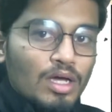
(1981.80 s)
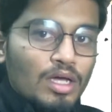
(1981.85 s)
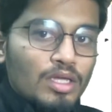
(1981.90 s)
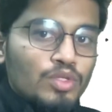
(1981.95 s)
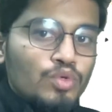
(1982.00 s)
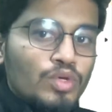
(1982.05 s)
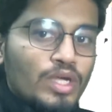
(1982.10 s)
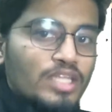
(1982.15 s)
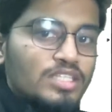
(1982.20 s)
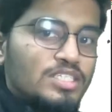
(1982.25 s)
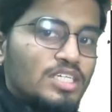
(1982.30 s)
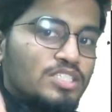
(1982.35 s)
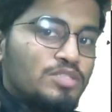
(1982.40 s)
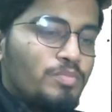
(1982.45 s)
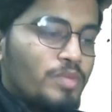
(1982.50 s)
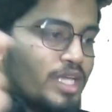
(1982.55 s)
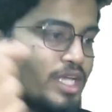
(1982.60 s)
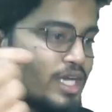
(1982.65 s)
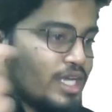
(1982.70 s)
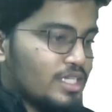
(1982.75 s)
you can just
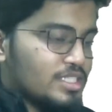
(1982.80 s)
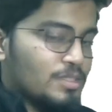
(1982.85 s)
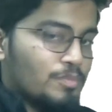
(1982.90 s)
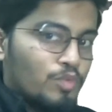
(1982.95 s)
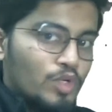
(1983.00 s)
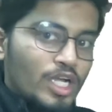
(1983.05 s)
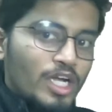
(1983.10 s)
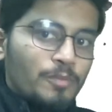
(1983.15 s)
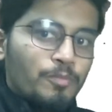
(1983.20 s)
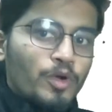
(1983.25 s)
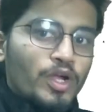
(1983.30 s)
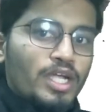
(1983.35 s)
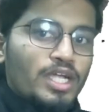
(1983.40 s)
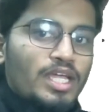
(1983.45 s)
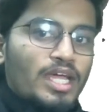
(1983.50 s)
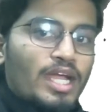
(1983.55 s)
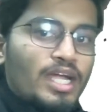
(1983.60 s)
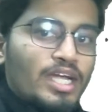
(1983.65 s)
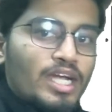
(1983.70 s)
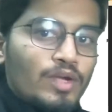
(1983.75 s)
make it as a bullet point,
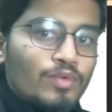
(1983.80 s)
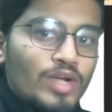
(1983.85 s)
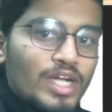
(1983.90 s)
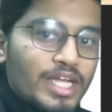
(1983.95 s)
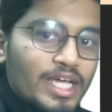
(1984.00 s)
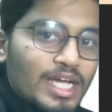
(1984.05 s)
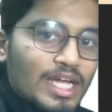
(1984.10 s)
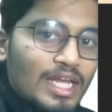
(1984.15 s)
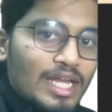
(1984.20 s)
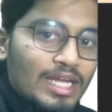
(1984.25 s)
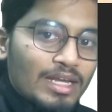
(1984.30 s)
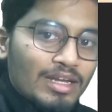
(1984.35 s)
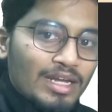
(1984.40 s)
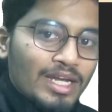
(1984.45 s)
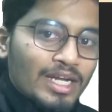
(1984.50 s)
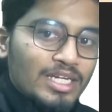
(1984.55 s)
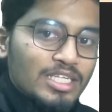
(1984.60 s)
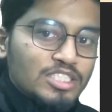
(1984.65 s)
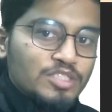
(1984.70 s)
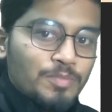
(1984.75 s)
and it will take a
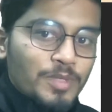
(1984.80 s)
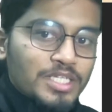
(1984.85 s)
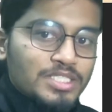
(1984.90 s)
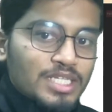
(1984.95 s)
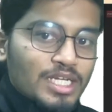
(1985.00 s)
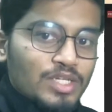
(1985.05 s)
little space,